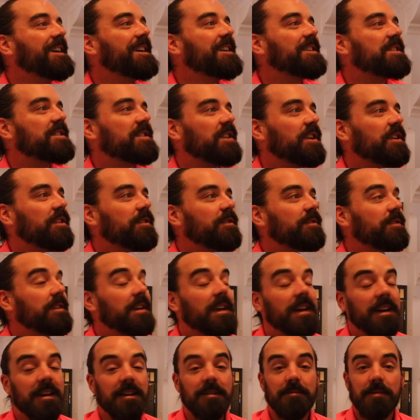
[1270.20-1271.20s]
So
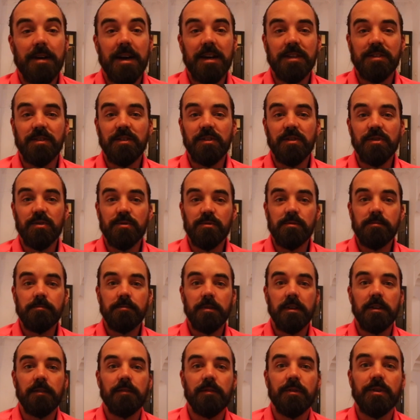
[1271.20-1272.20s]
yeah, as usual,
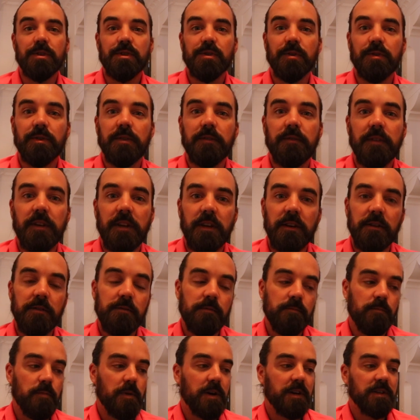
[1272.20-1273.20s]
if you enjoyed the video,
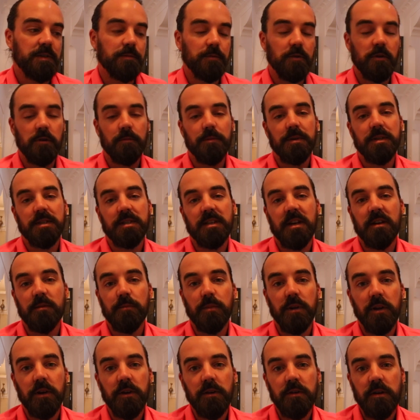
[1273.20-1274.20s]
whack some comments down
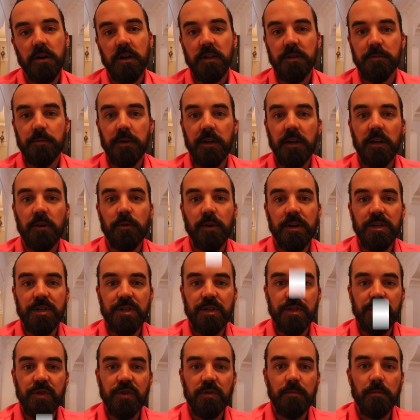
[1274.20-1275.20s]
below. Ask me any
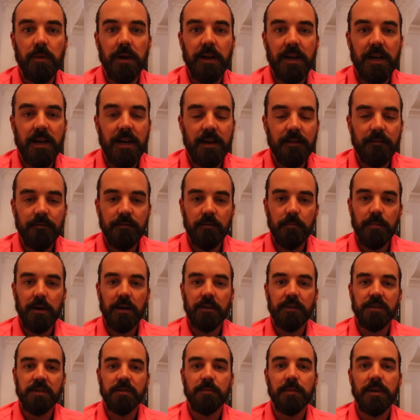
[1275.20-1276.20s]
questions you might have about
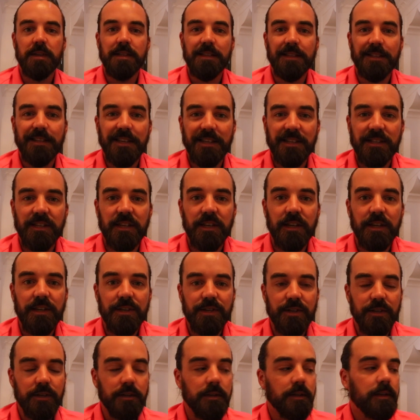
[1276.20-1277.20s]
this amazing
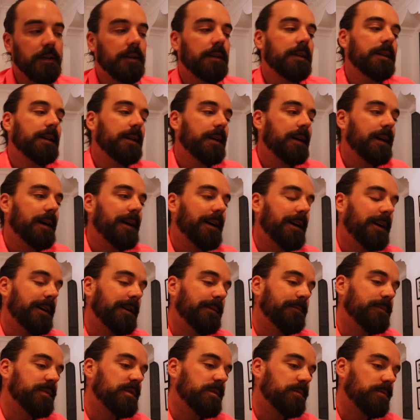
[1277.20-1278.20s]
destination.
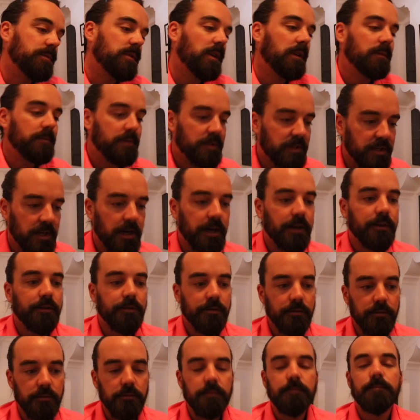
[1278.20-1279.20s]
Subscribe to the
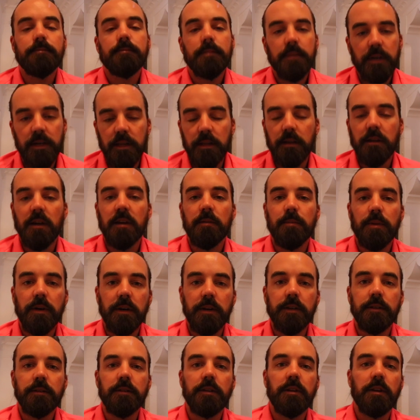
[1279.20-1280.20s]
channel, hit the like
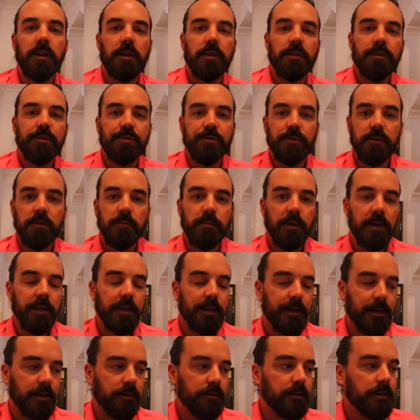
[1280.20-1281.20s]
button, you know the drill by
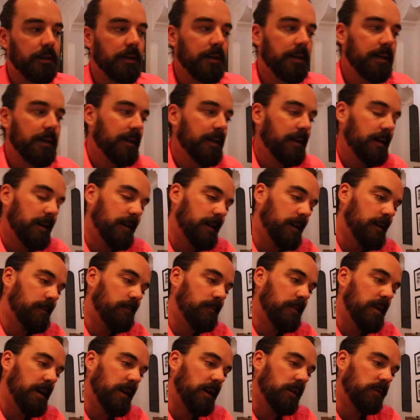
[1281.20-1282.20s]
now.
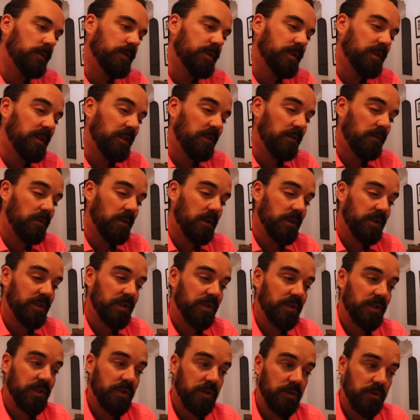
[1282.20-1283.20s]
And I'll see you guys
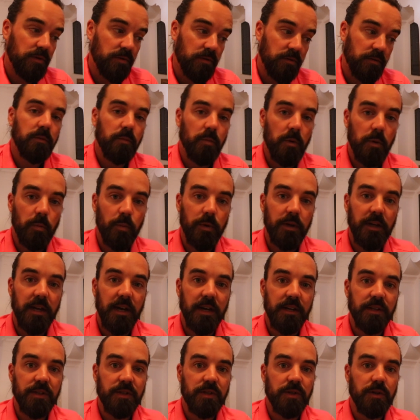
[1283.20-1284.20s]
soon when we
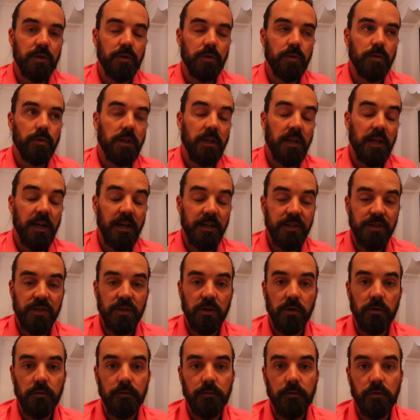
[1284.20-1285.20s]
get to the next
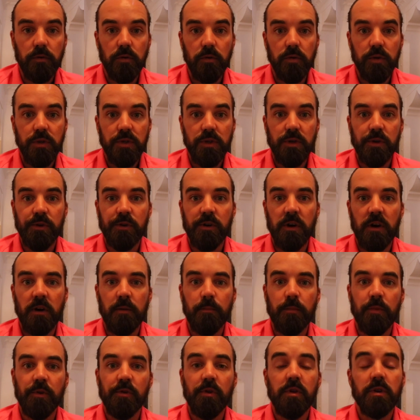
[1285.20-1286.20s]
golf course on our
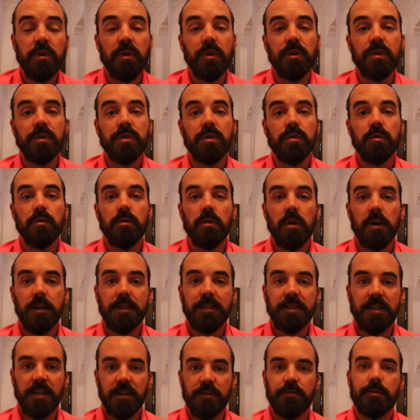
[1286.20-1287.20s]
Morocco tour
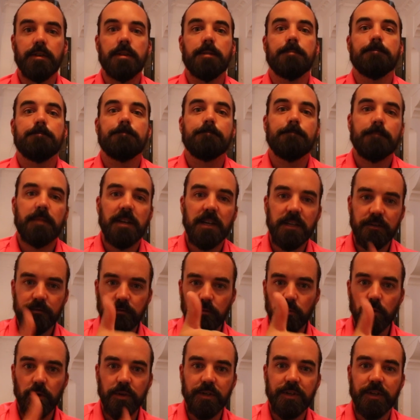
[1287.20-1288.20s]
itinerary. Thanks for
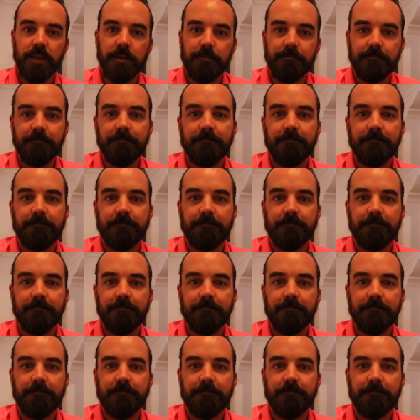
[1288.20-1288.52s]
watching.